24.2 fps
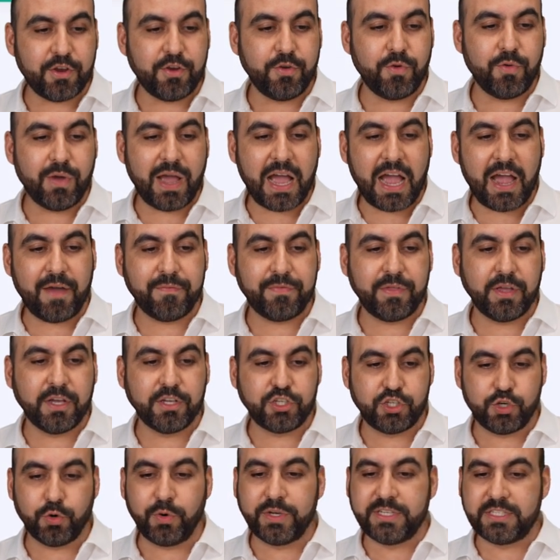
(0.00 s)
you have a
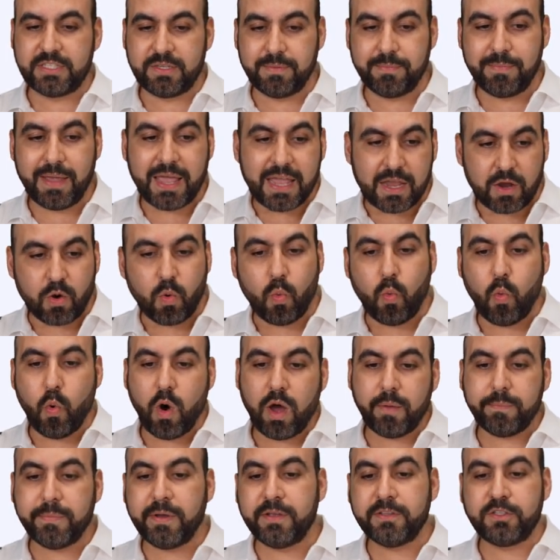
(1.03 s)
choice to make
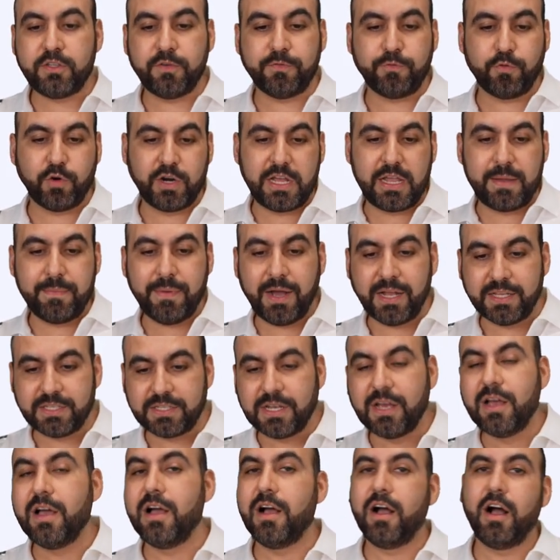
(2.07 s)
one month to 48 months.
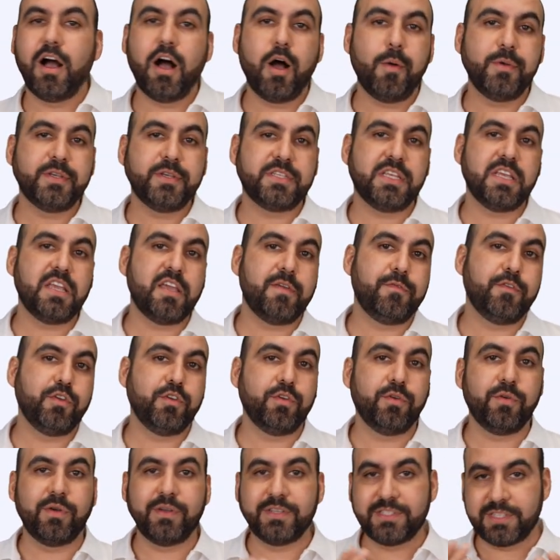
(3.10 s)
Obviously, if
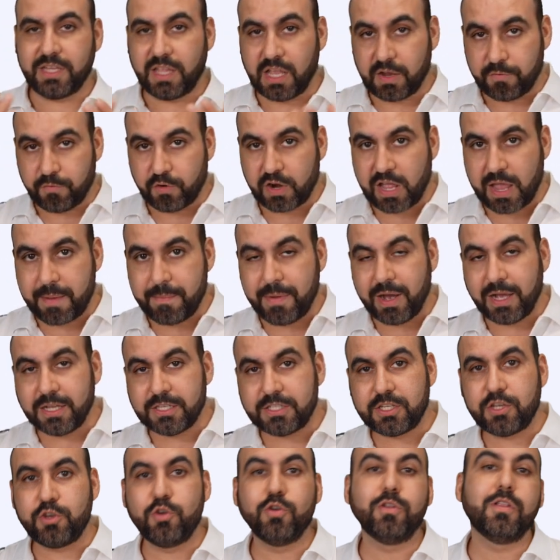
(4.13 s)
you select 48
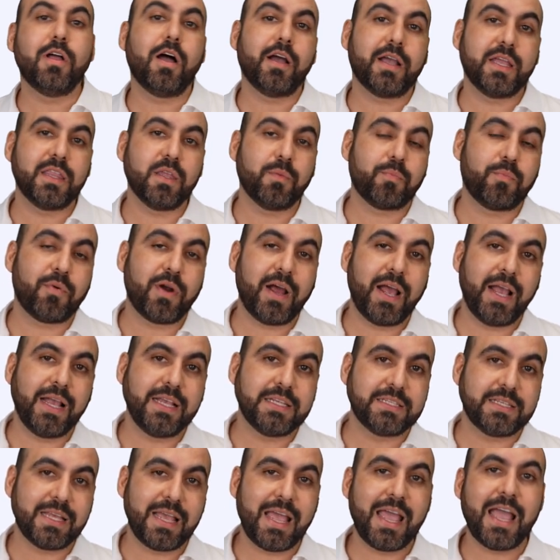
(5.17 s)
months, you lock in the
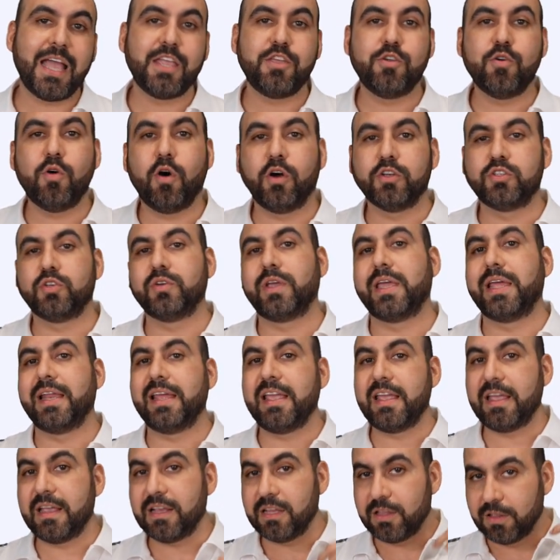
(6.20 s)
price and you also get
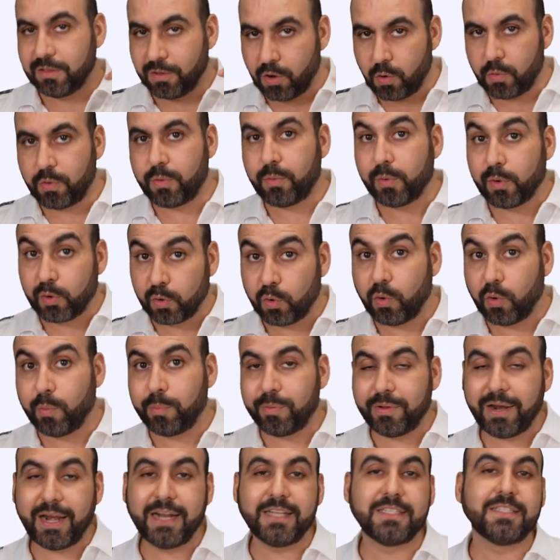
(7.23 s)
a lower renewal
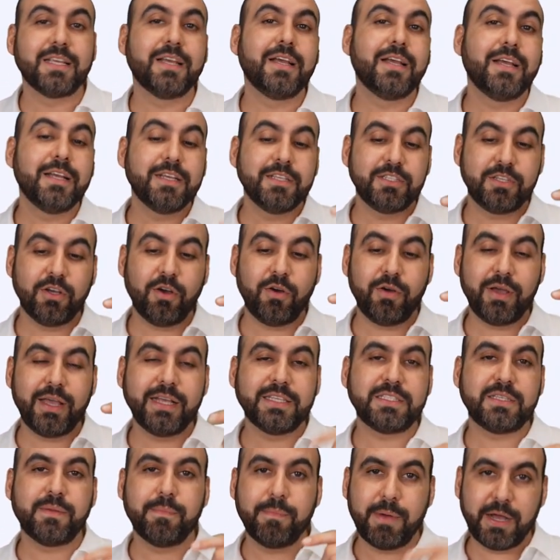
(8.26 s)
price. So
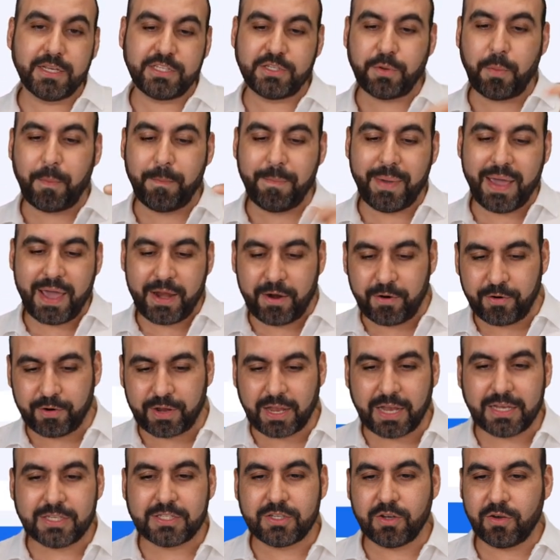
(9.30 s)
it's much better.
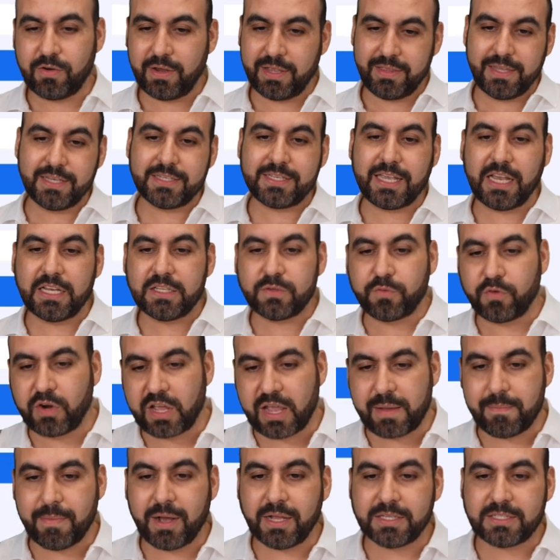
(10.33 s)
Okay, so in this case,
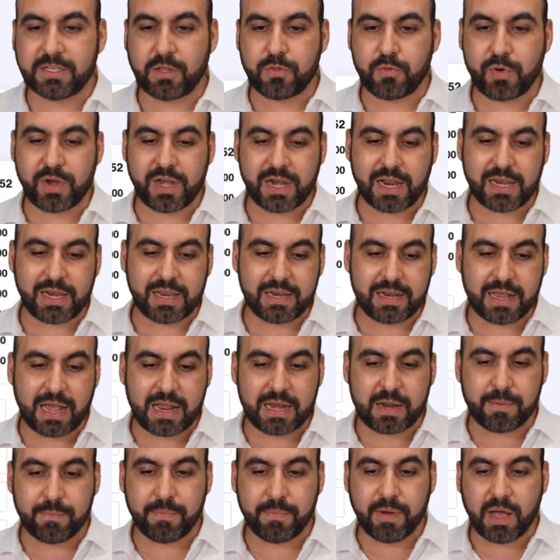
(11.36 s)
48 months,
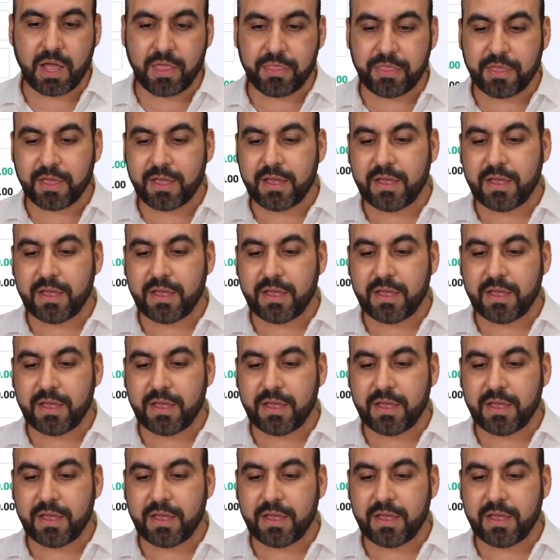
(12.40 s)
$3.99 a month.